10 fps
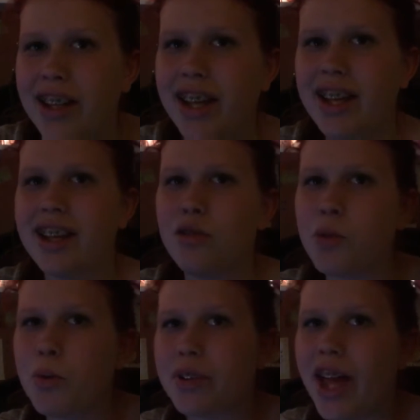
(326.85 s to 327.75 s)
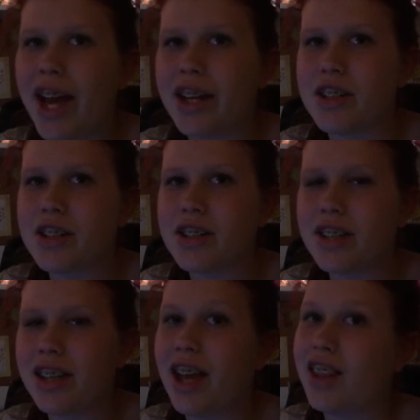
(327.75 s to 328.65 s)
Like, We Were Liars.
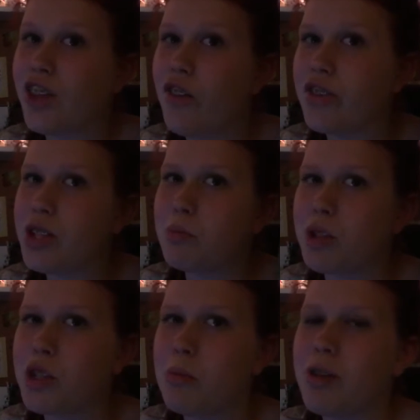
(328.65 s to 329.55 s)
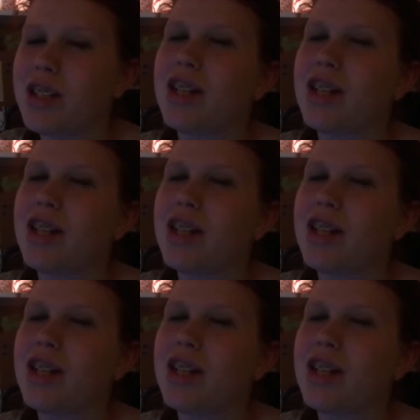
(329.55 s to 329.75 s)
Like, I love this book so much.